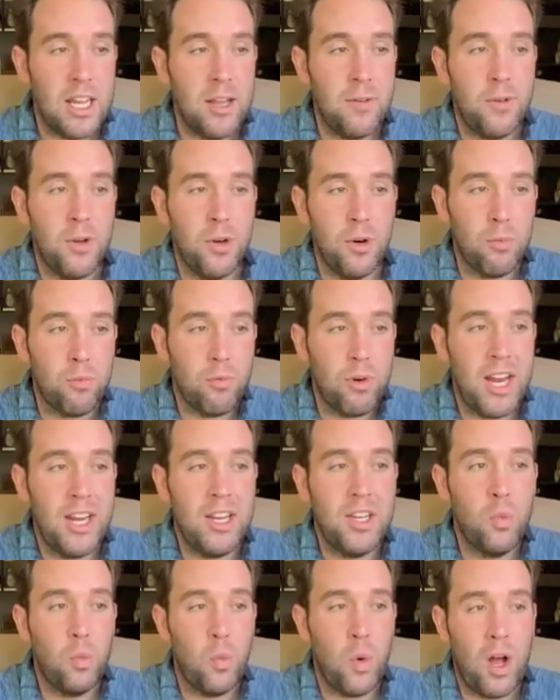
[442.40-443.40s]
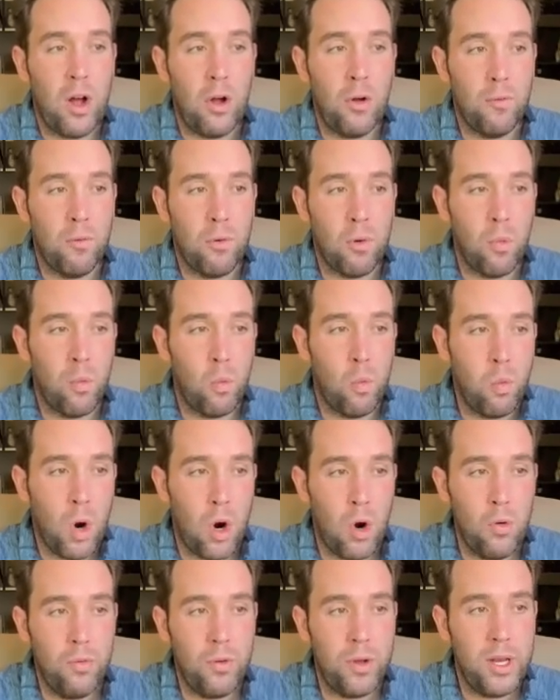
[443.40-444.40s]
If you're ranked well for
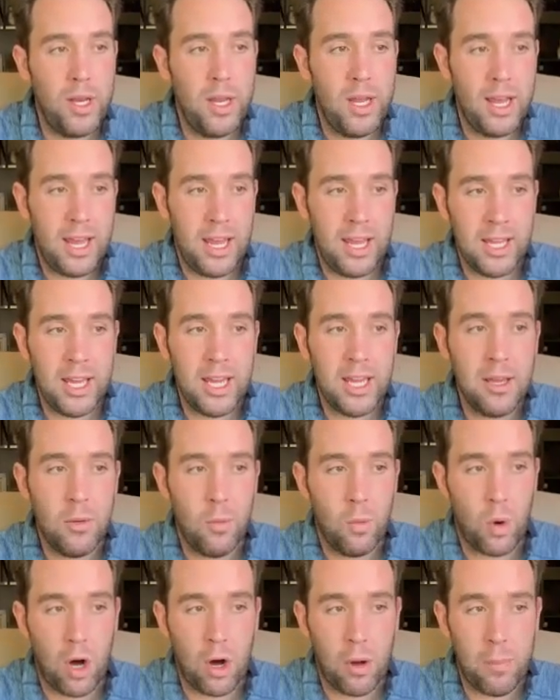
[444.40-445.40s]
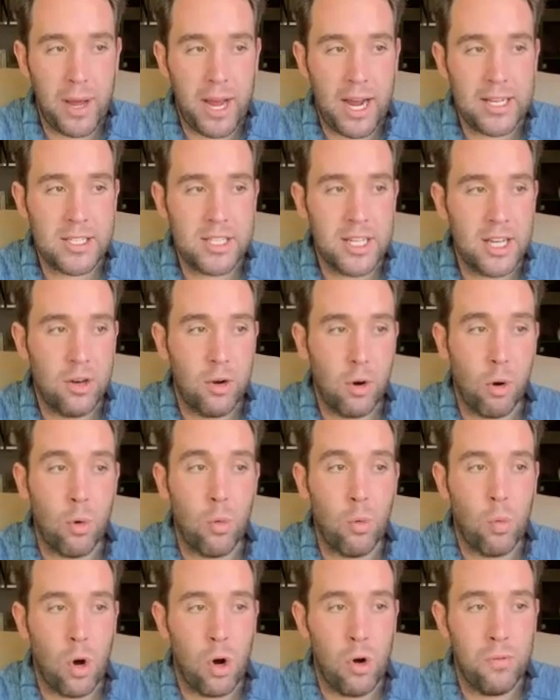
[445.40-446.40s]
woven hanging wall basket
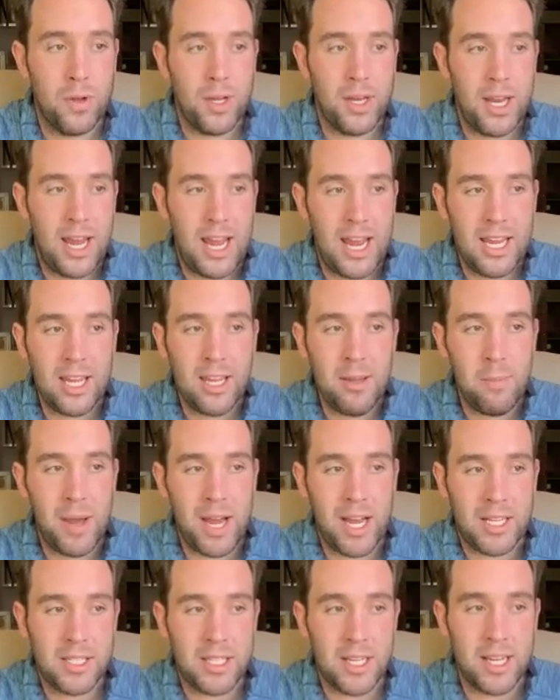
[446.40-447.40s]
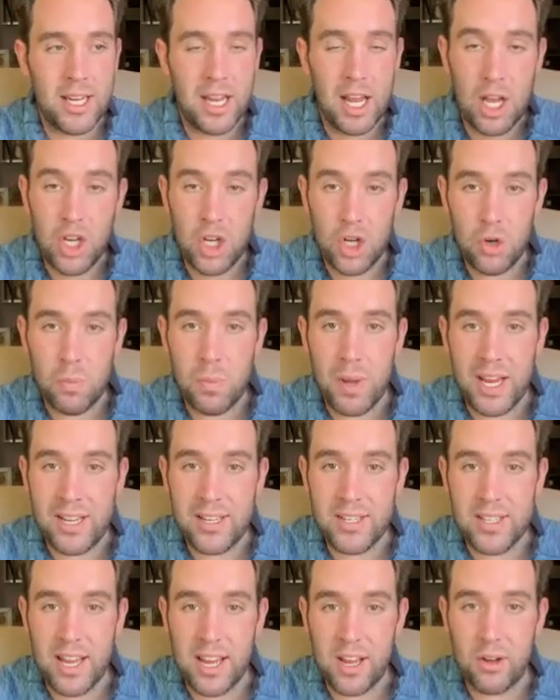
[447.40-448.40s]
or woven hanging basket and you
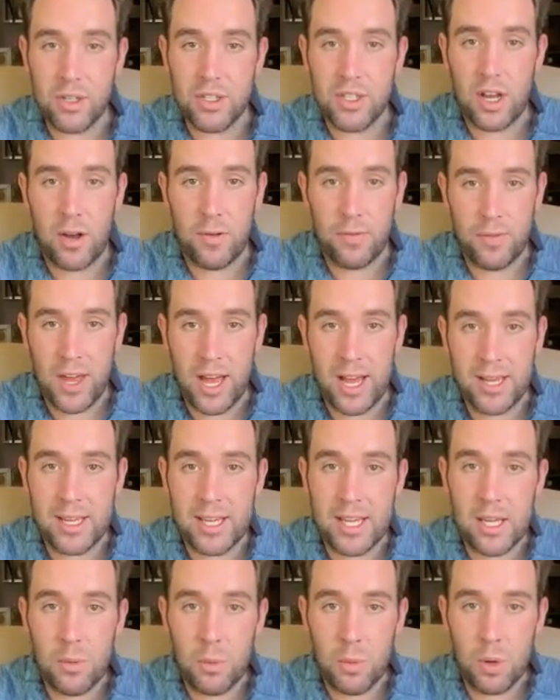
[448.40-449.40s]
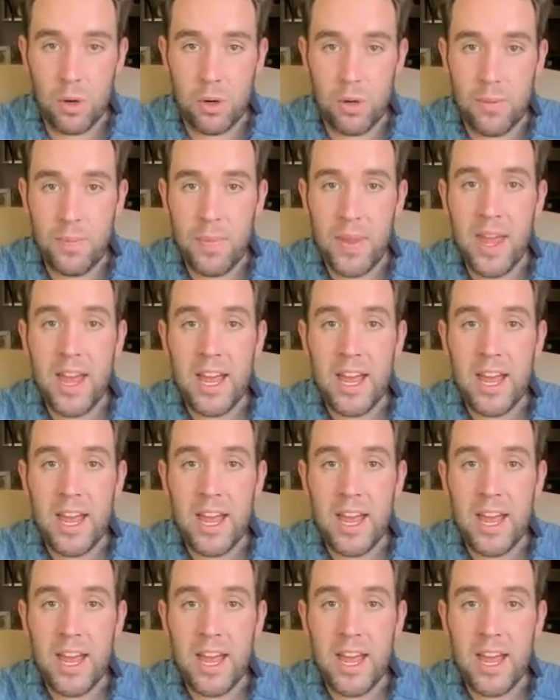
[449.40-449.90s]
make sales off that keyword